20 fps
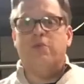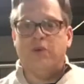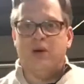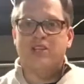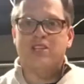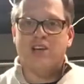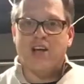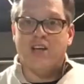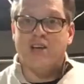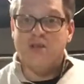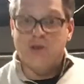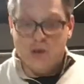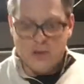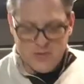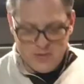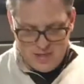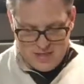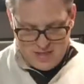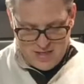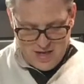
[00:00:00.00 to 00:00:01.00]
which I
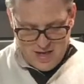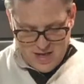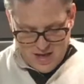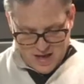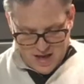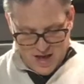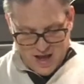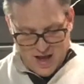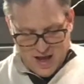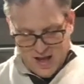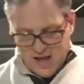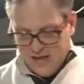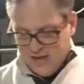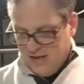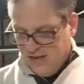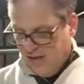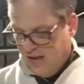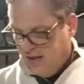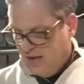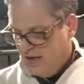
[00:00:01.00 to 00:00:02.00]
don't,
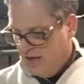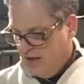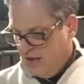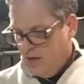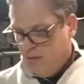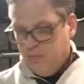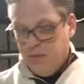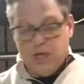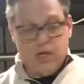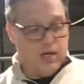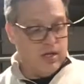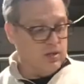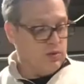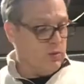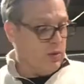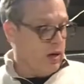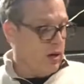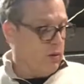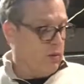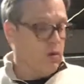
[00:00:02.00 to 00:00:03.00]
and because
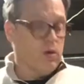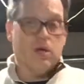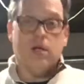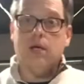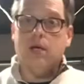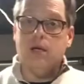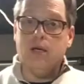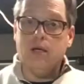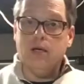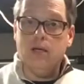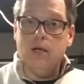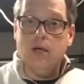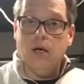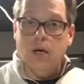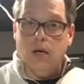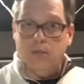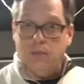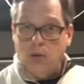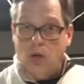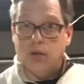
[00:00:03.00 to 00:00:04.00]
we are working
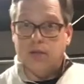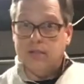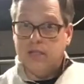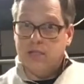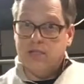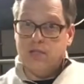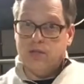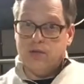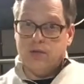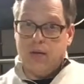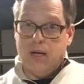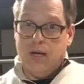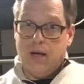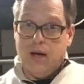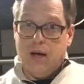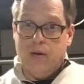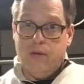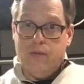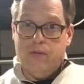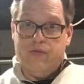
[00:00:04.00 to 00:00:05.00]
long distance right
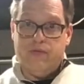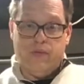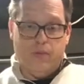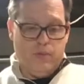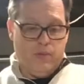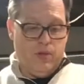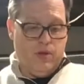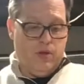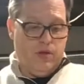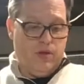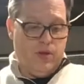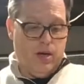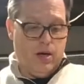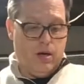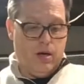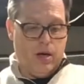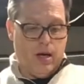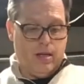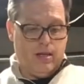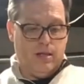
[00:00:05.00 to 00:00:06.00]
now from the
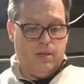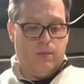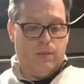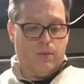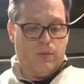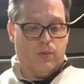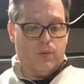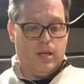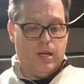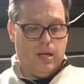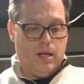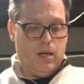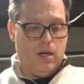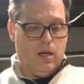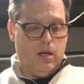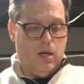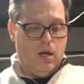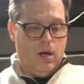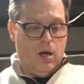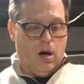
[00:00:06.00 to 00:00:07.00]
theater, I didn't bring
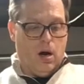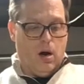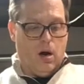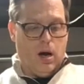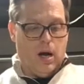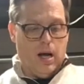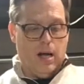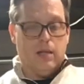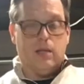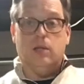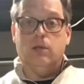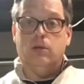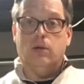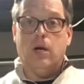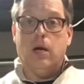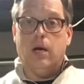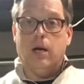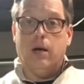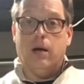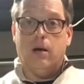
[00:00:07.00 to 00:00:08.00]
our hot glue
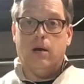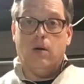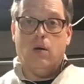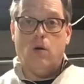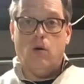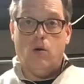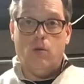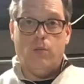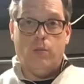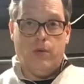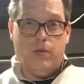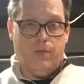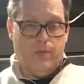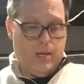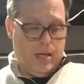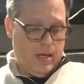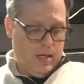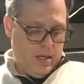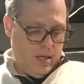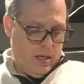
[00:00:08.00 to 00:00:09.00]
gun home with
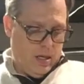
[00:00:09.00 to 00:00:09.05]
me.